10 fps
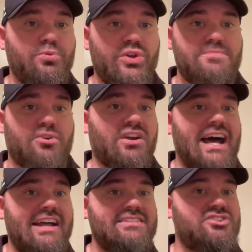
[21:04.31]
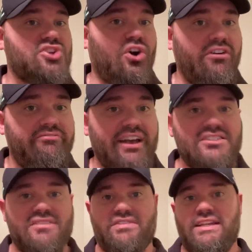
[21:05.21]
points per contest
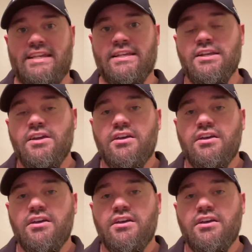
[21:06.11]
offensively,